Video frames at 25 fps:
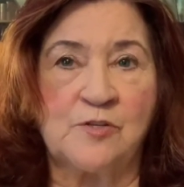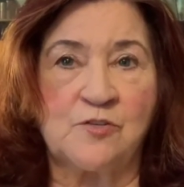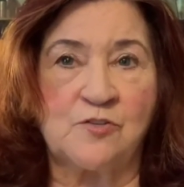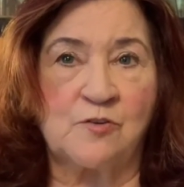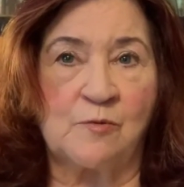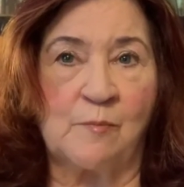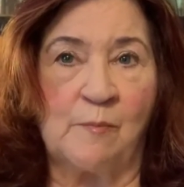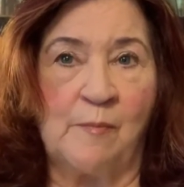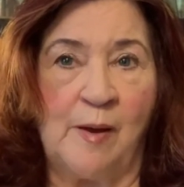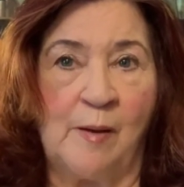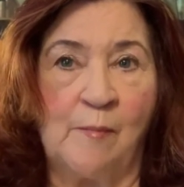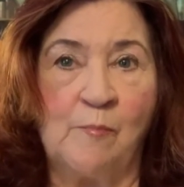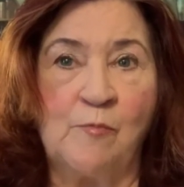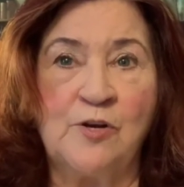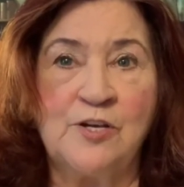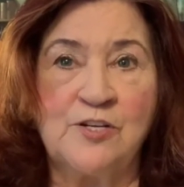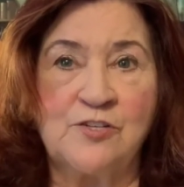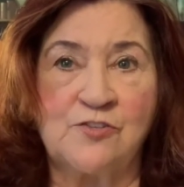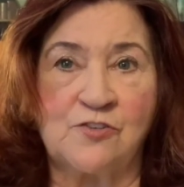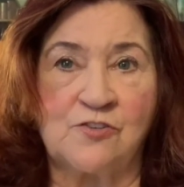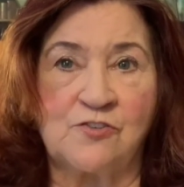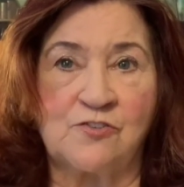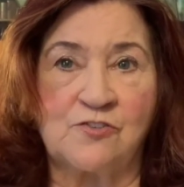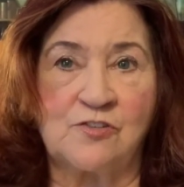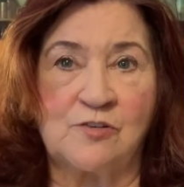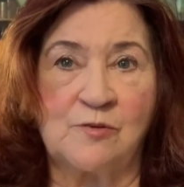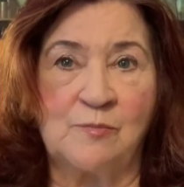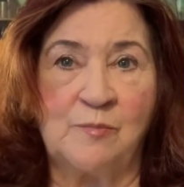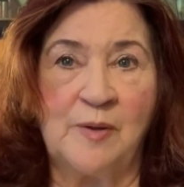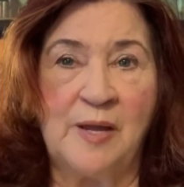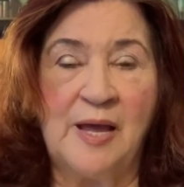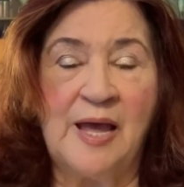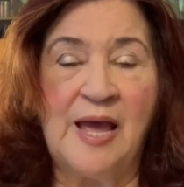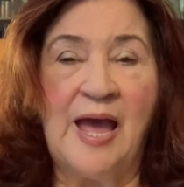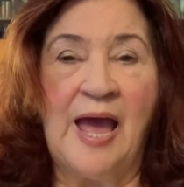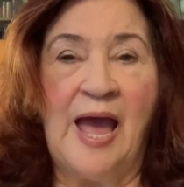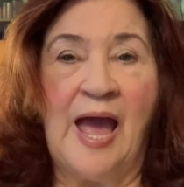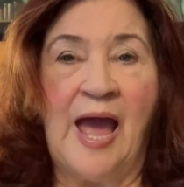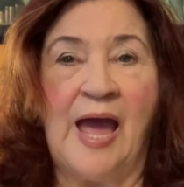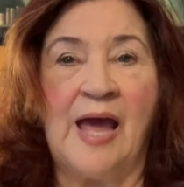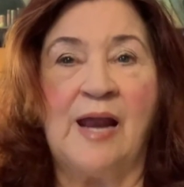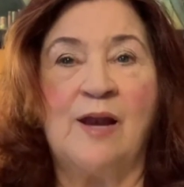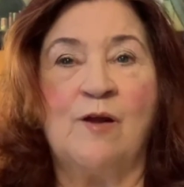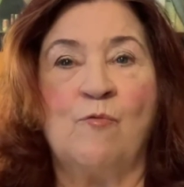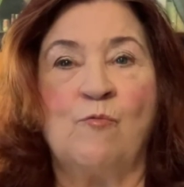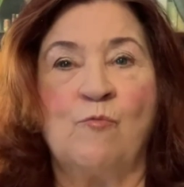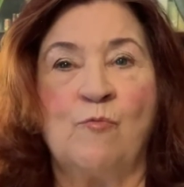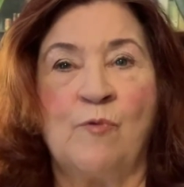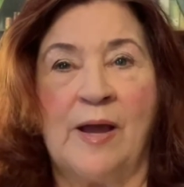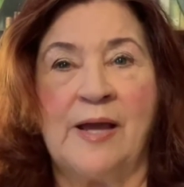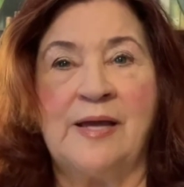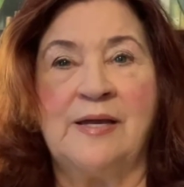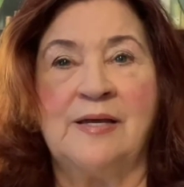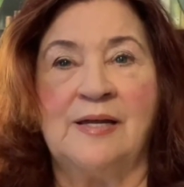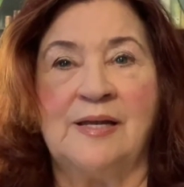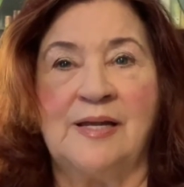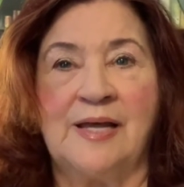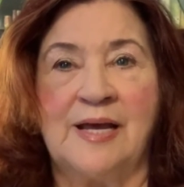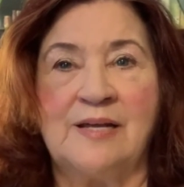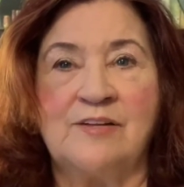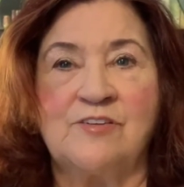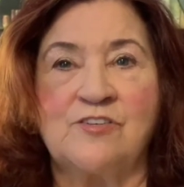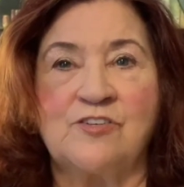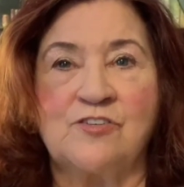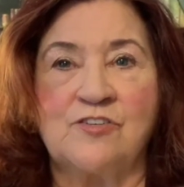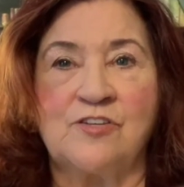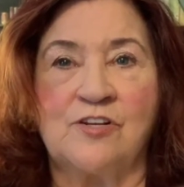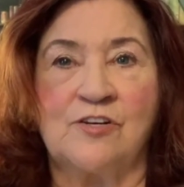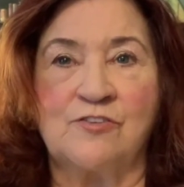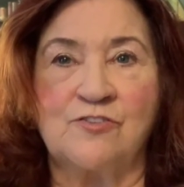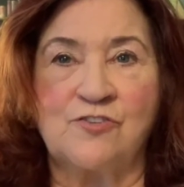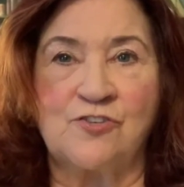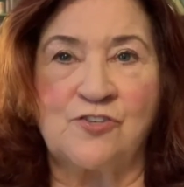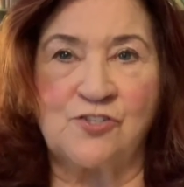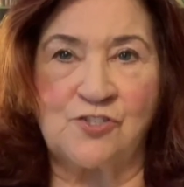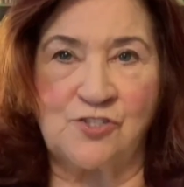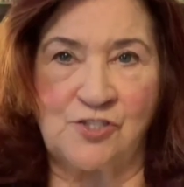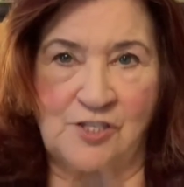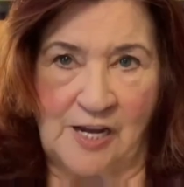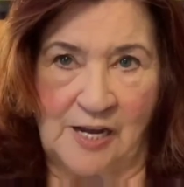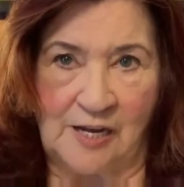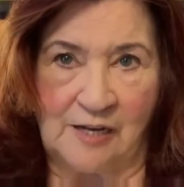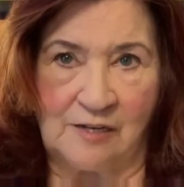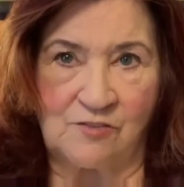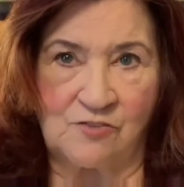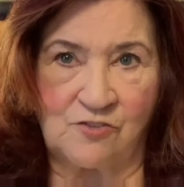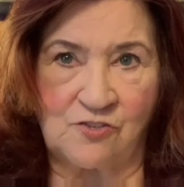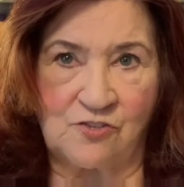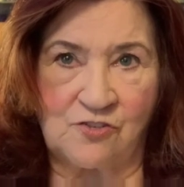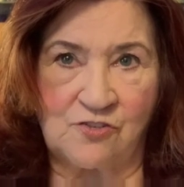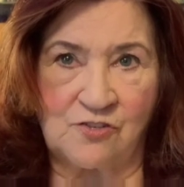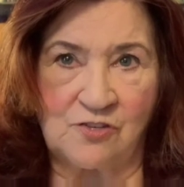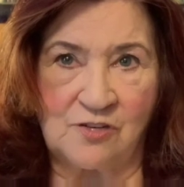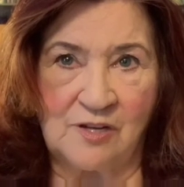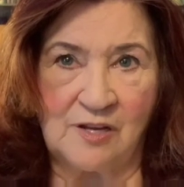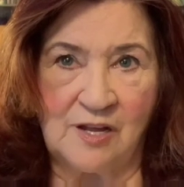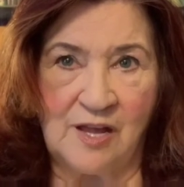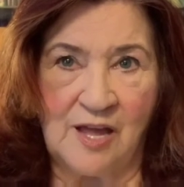memory system, and it regulates their states,